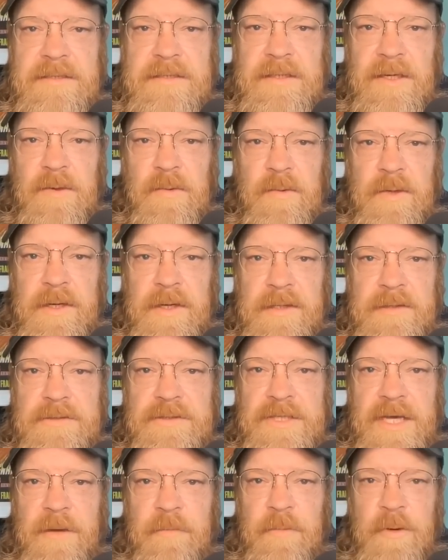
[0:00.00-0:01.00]
So
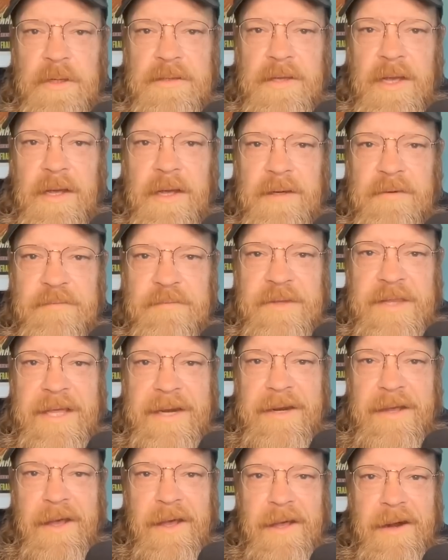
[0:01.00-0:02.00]
job well done for
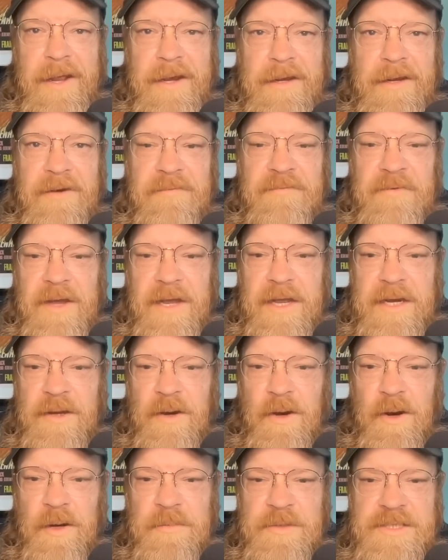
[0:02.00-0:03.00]
that unidentified
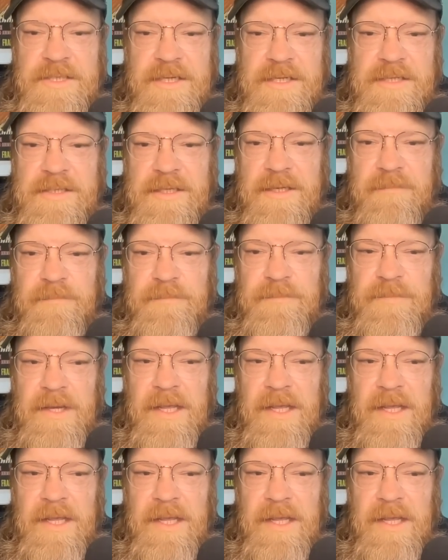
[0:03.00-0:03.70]
armed citizen.